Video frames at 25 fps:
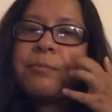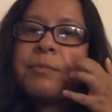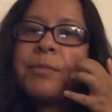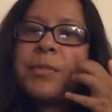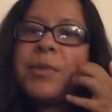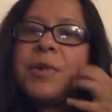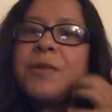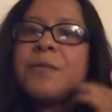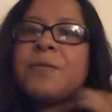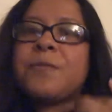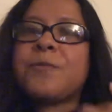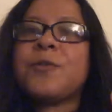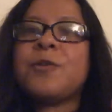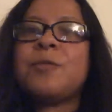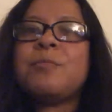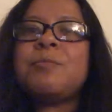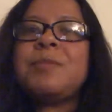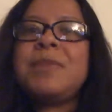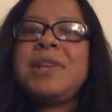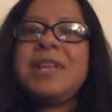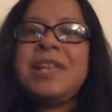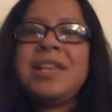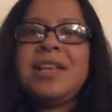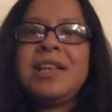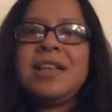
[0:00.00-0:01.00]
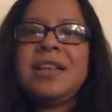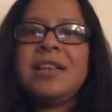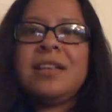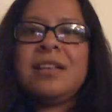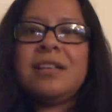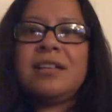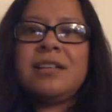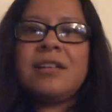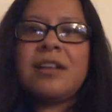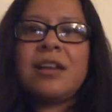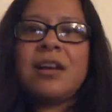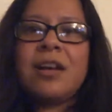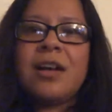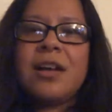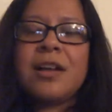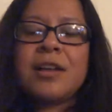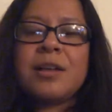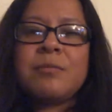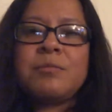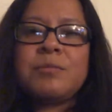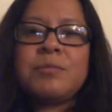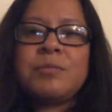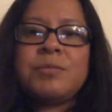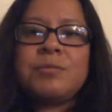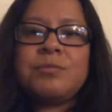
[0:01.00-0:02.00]
But for me,
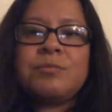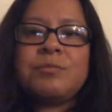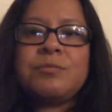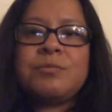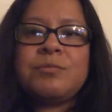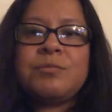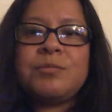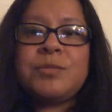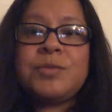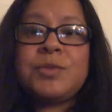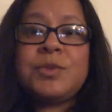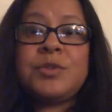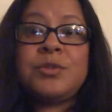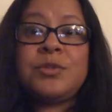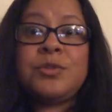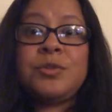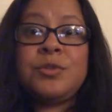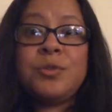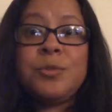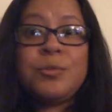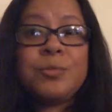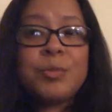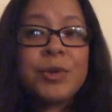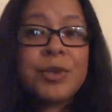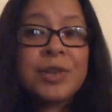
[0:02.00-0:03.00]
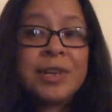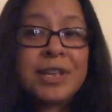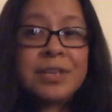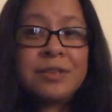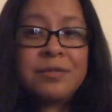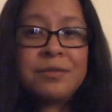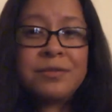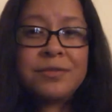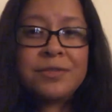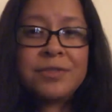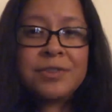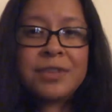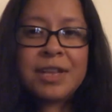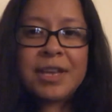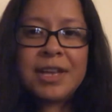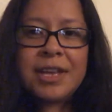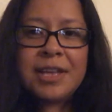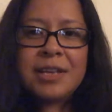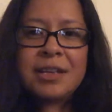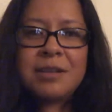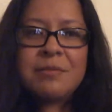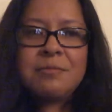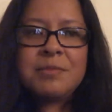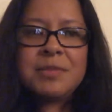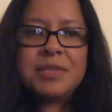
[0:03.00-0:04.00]
I'm super
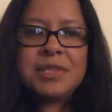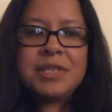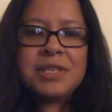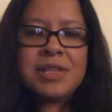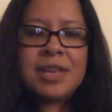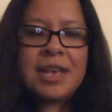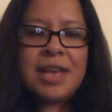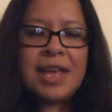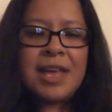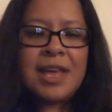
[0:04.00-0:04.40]
inflamed